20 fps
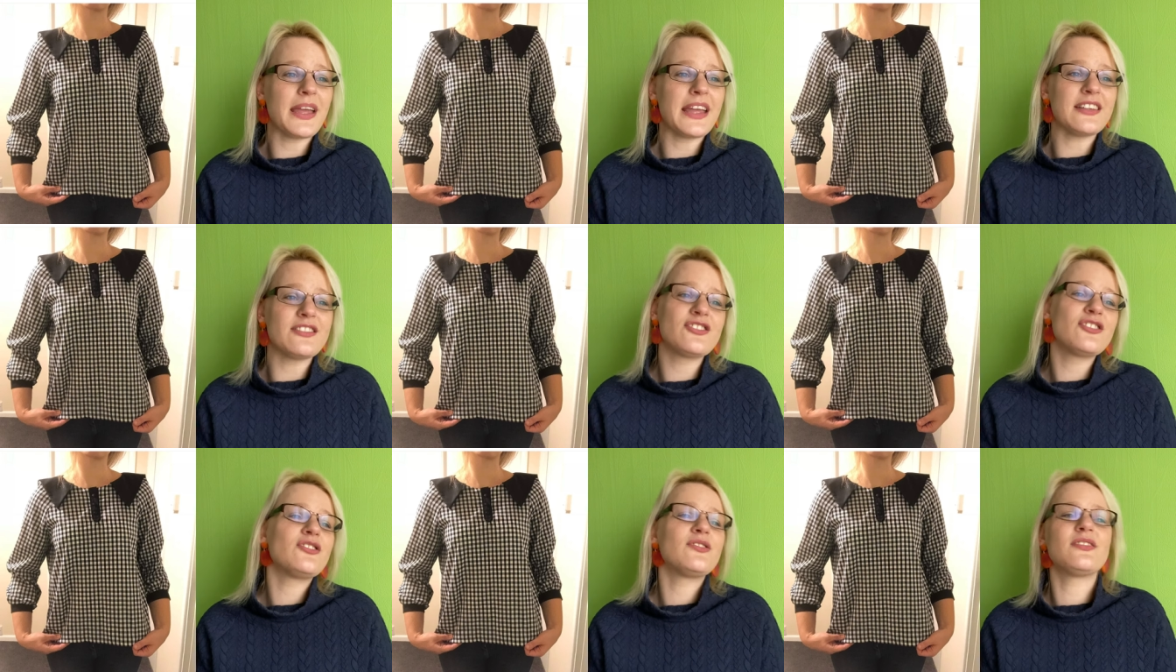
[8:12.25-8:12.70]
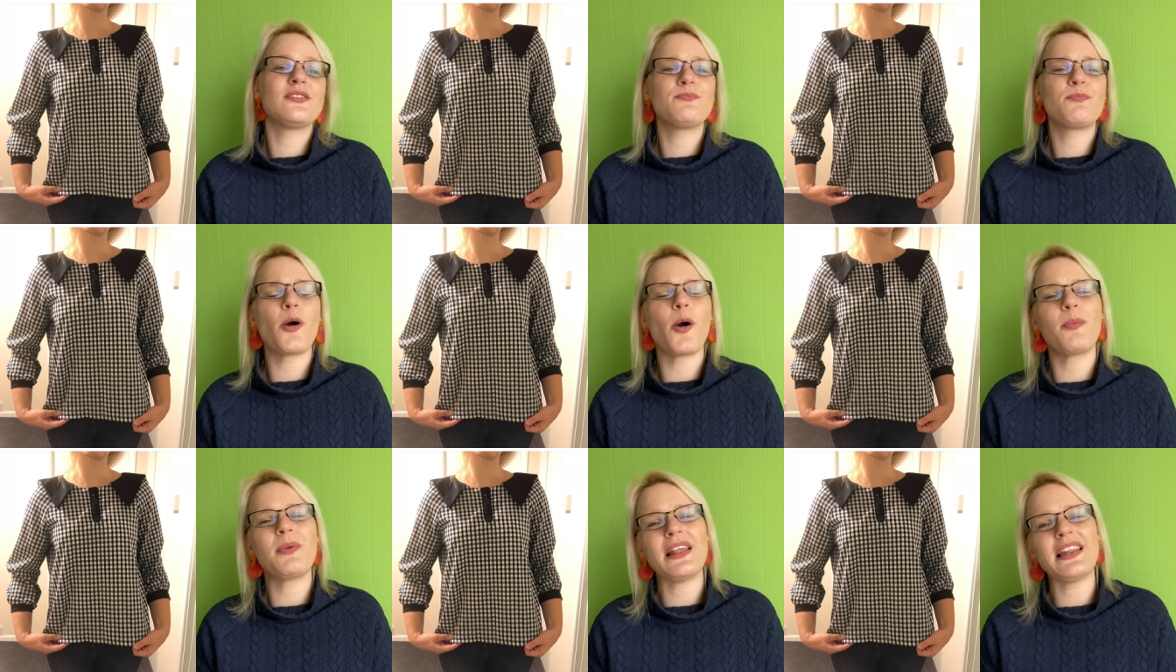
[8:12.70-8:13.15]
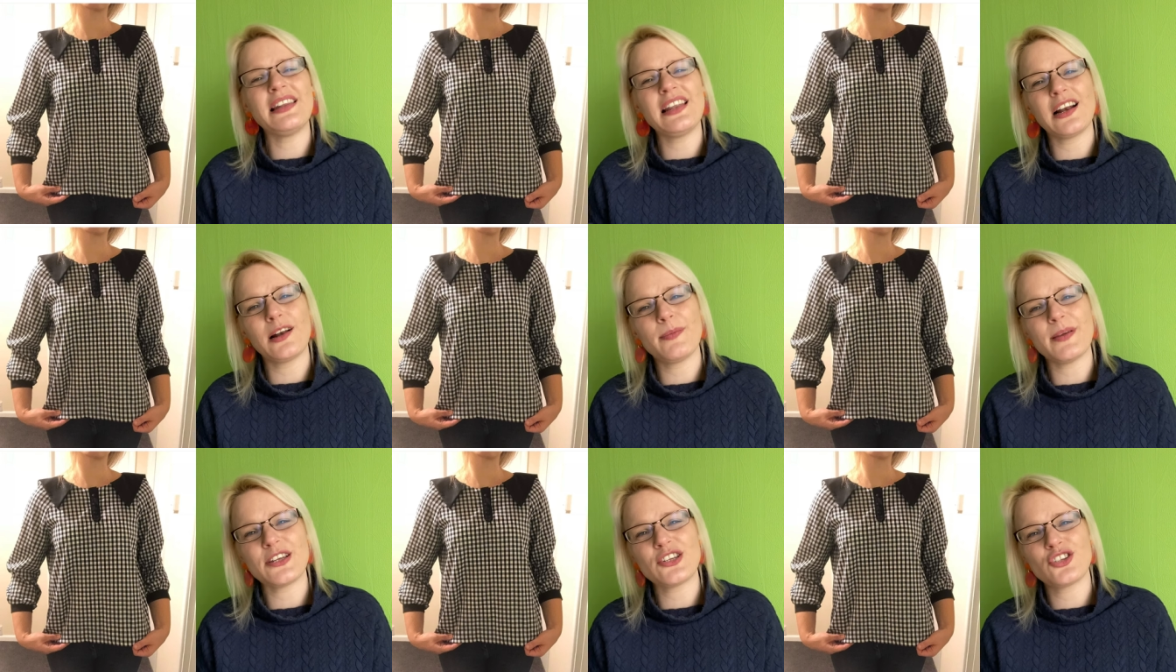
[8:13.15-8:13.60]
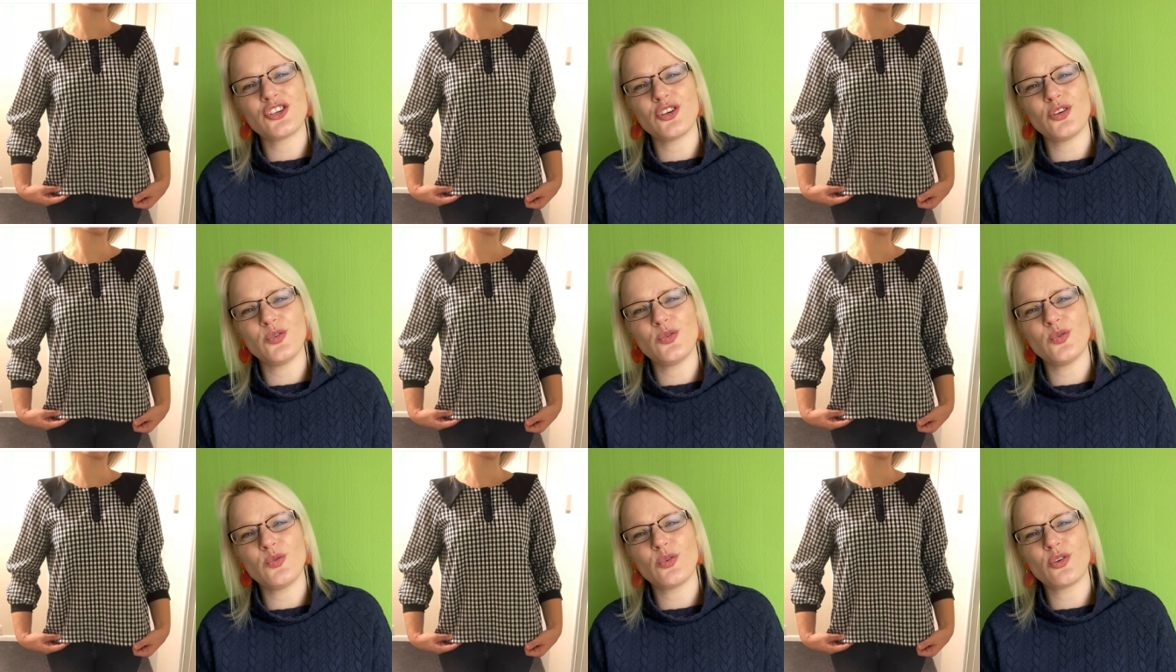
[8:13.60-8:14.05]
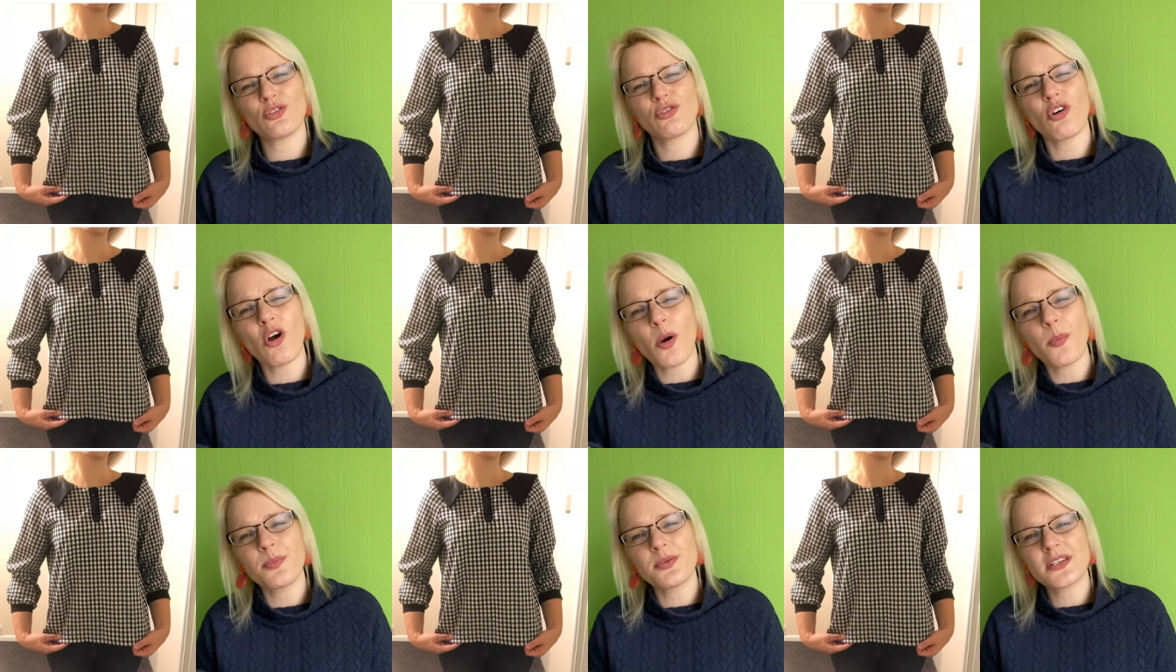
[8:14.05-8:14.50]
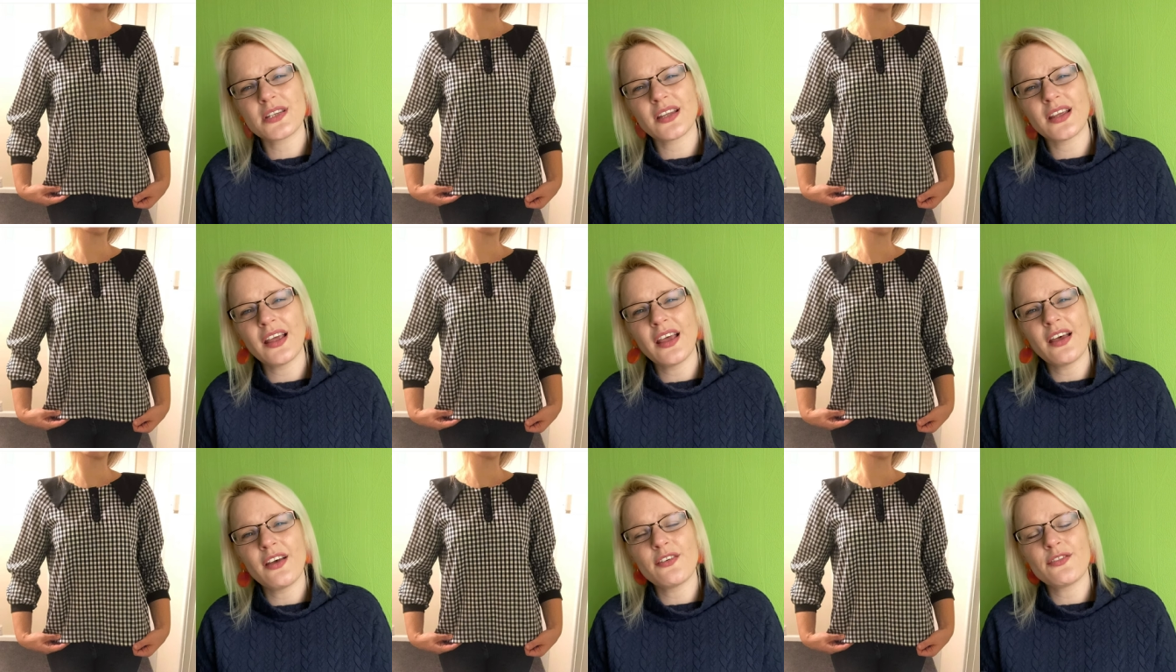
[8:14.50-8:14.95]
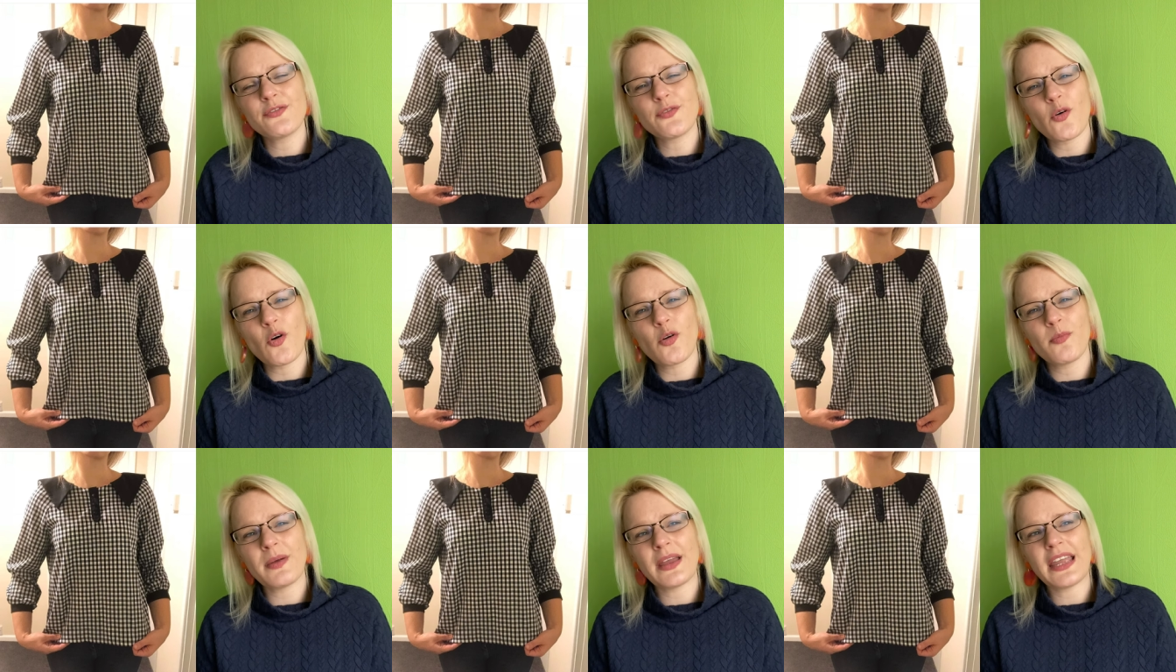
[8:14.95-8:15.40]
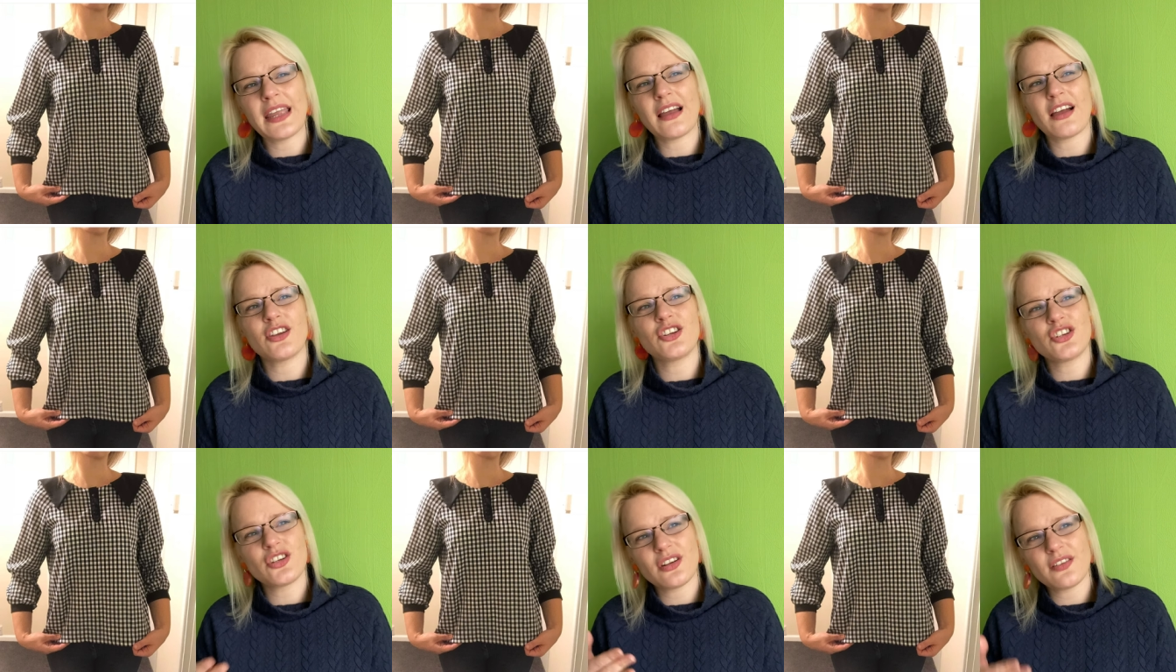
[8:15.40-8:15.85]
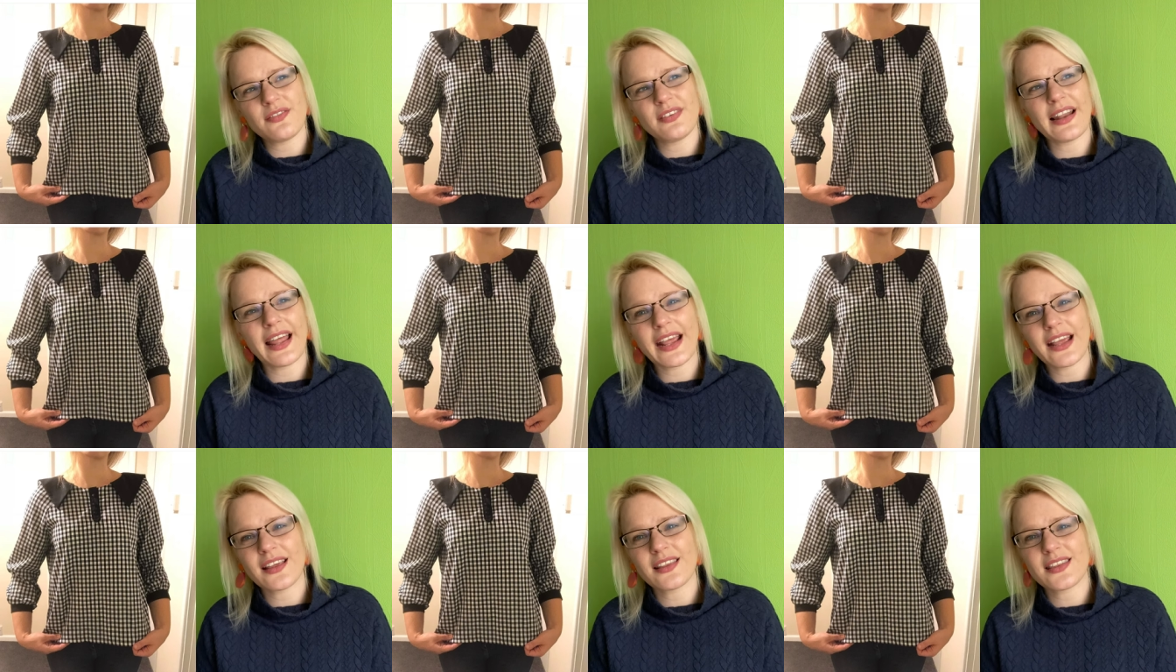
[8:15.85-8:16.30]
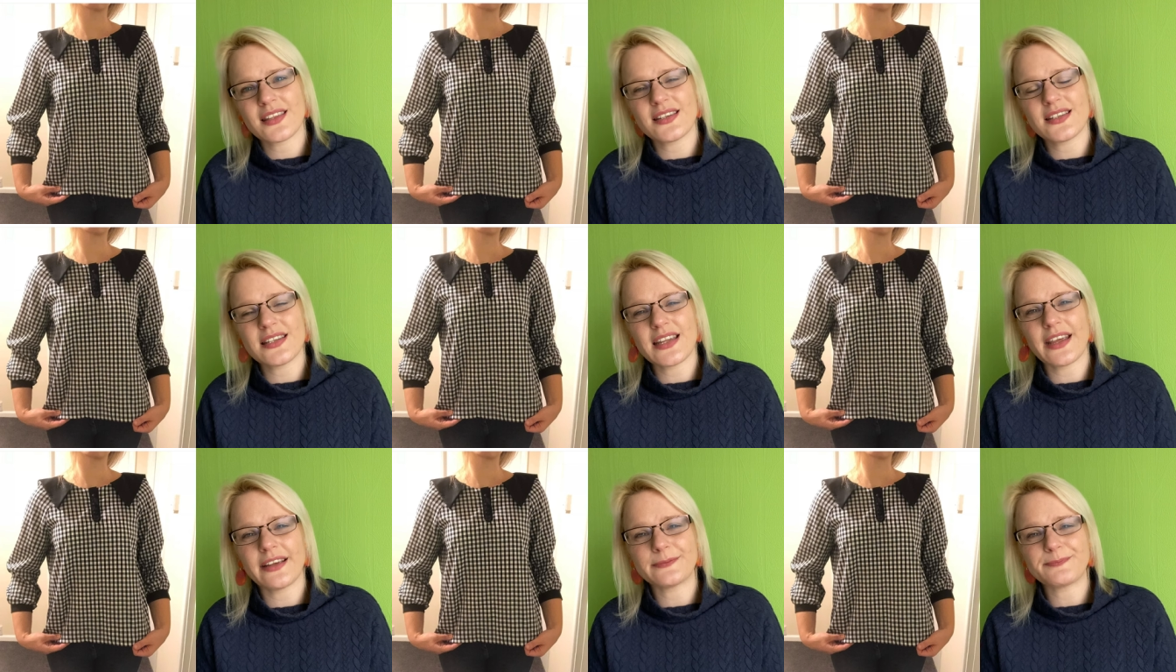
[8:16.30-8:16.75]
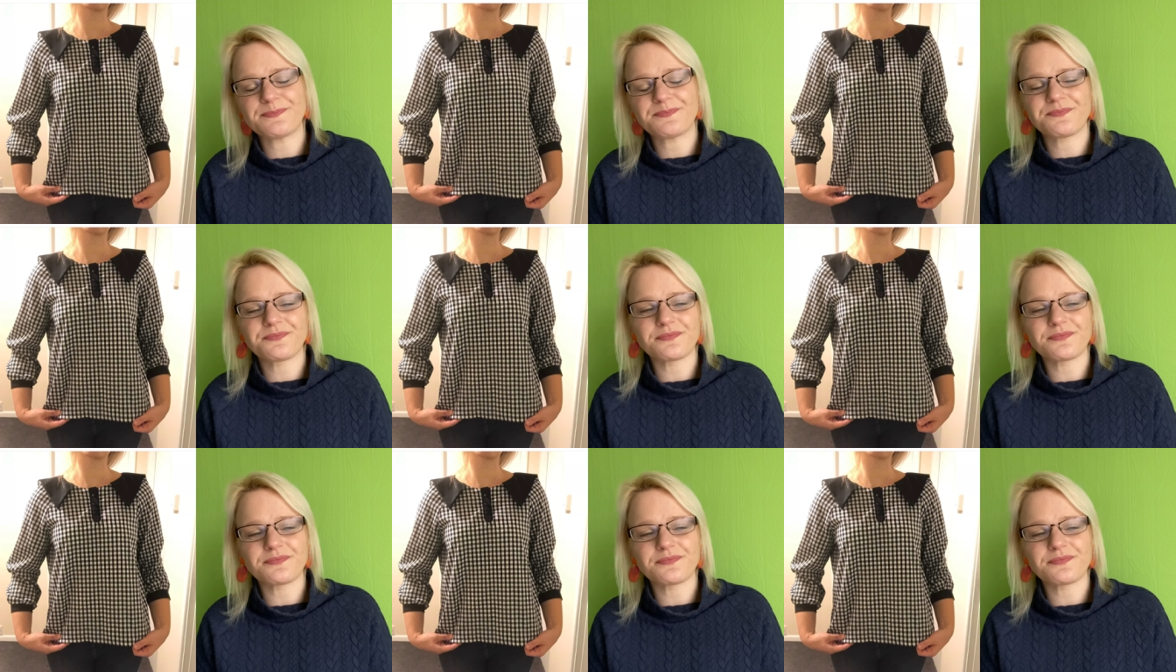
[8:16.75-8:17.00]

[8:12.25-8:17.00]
it's probably a little bit too cropped for me. I should have lengthened it.